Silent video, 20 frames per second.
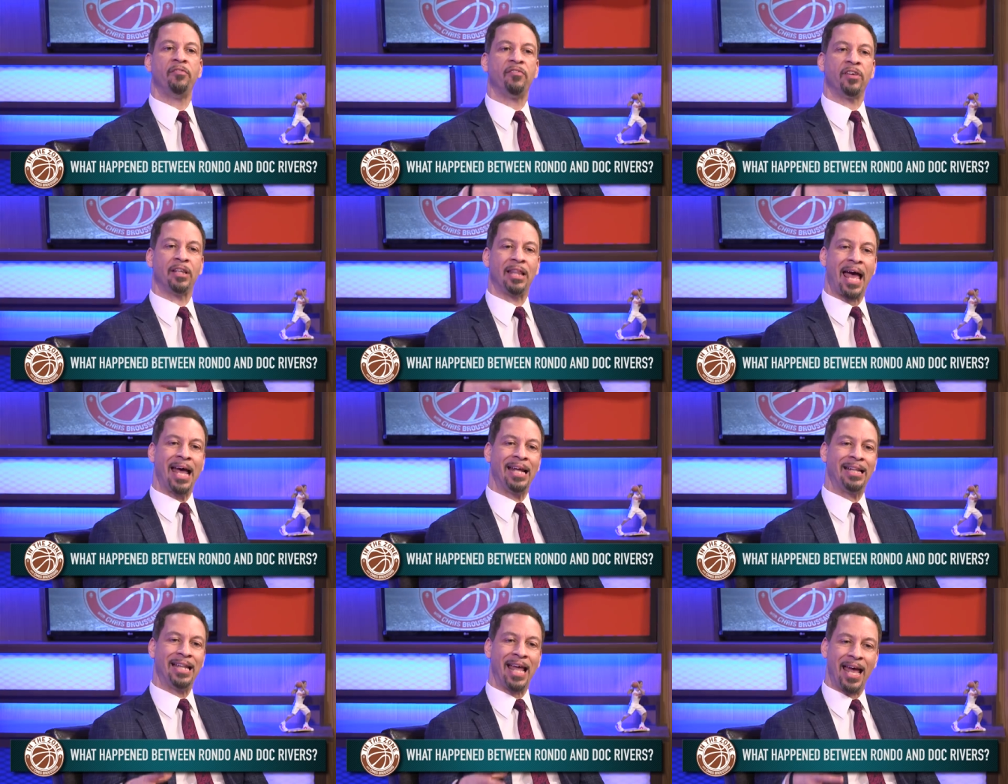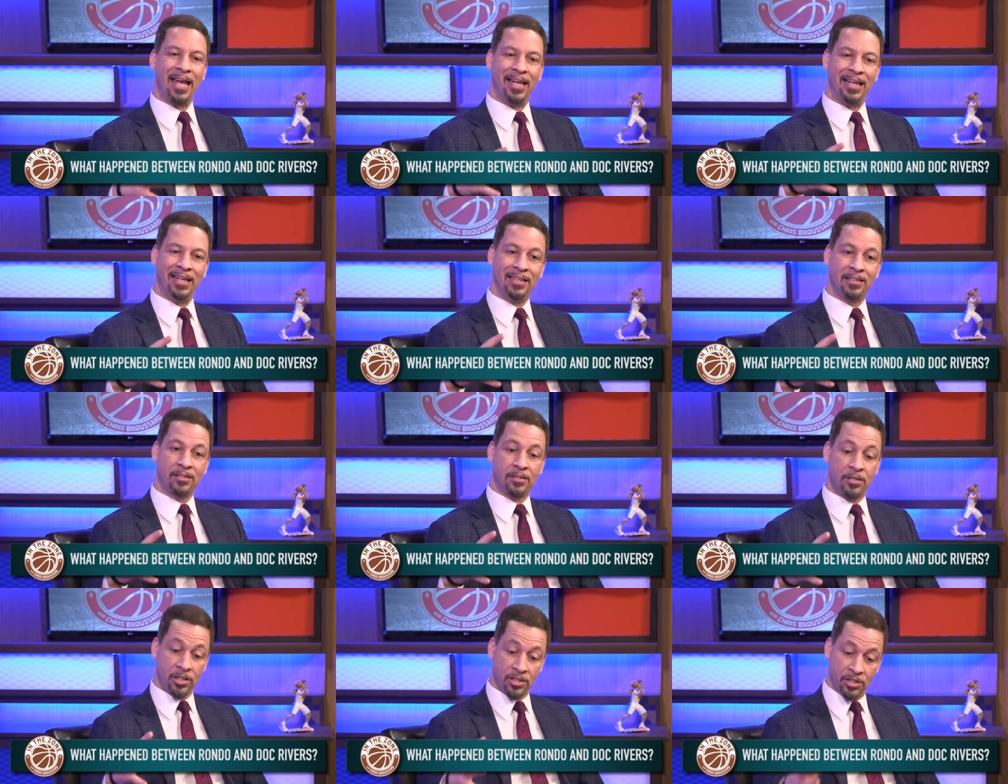even like that?
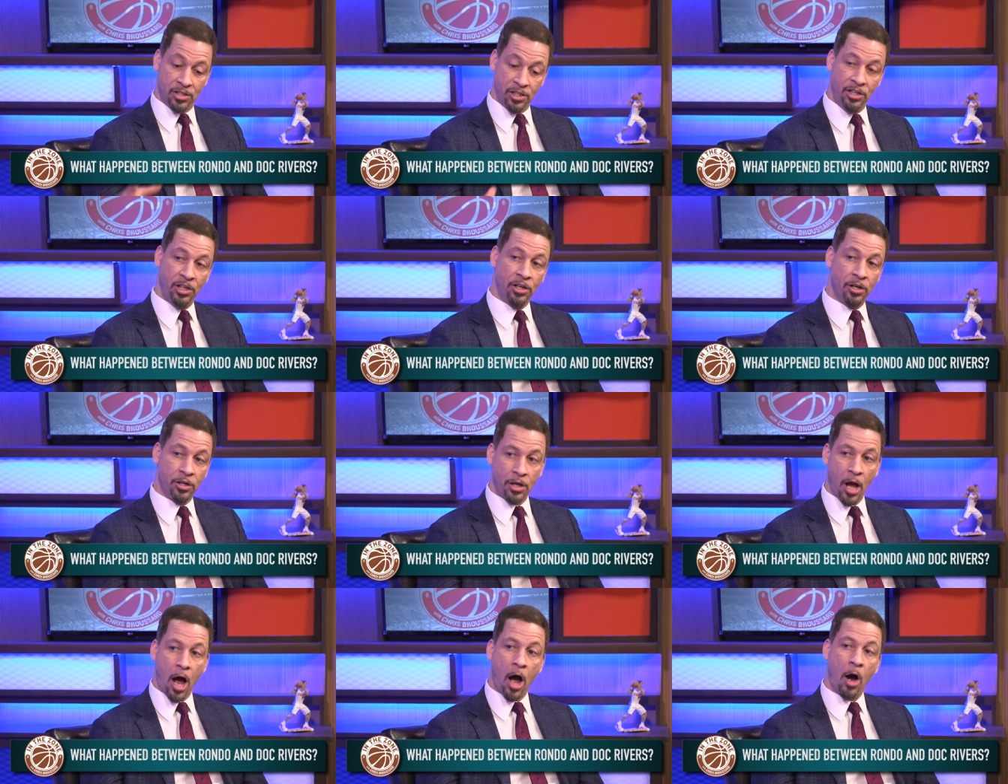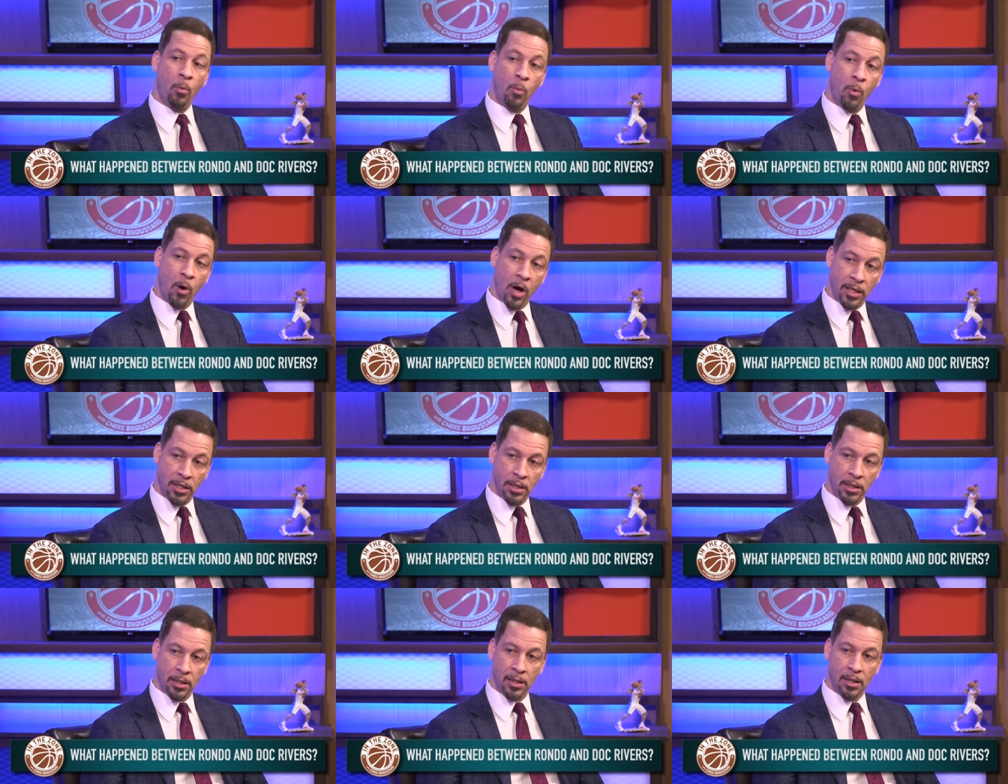His because the year y'all
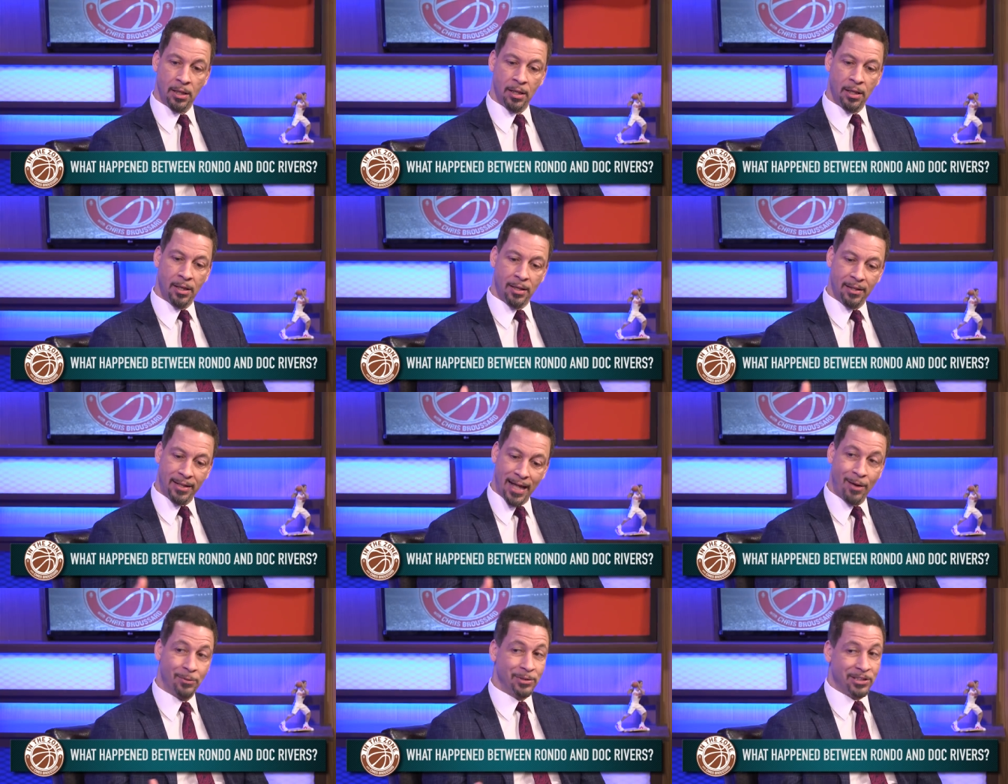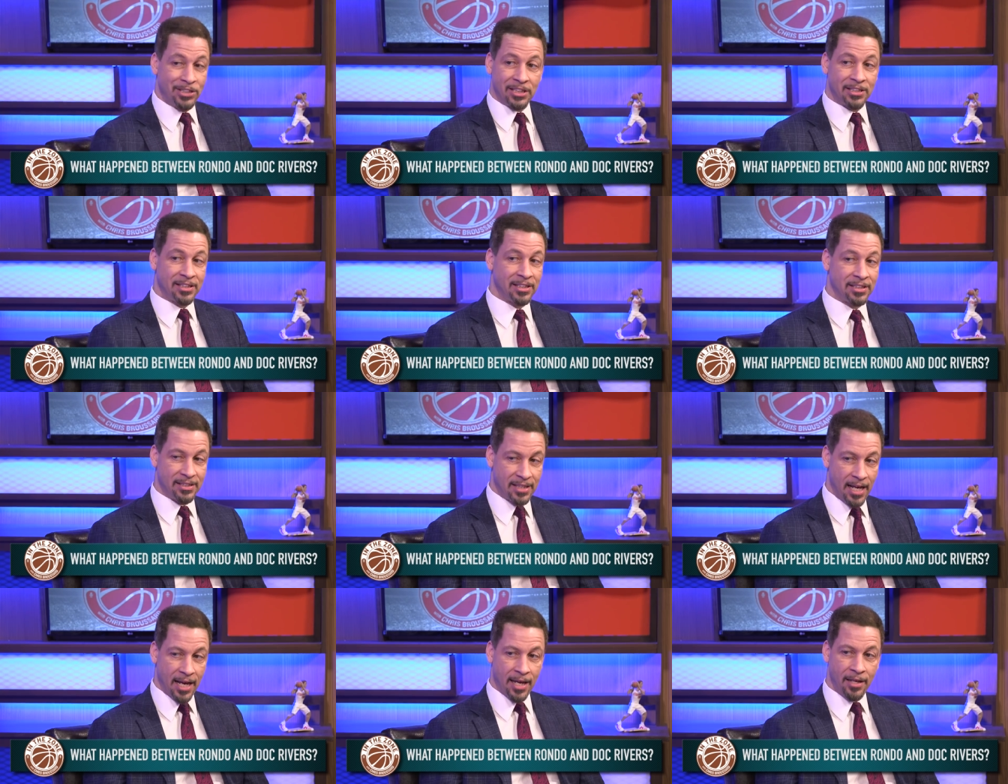won it, that was just
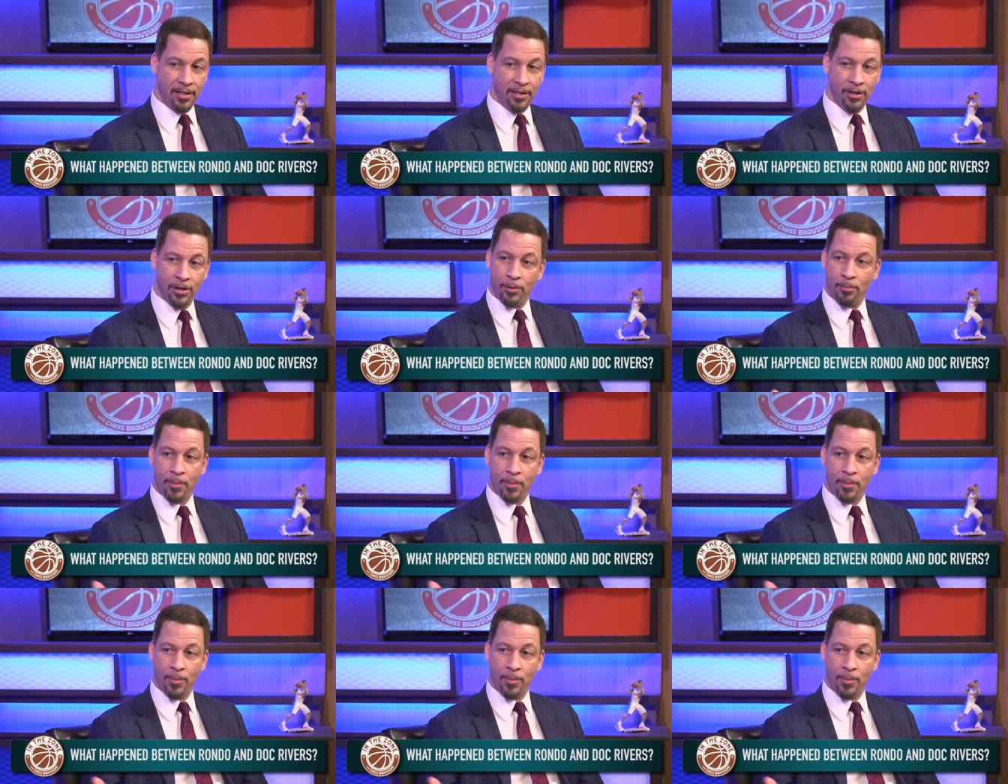his second year.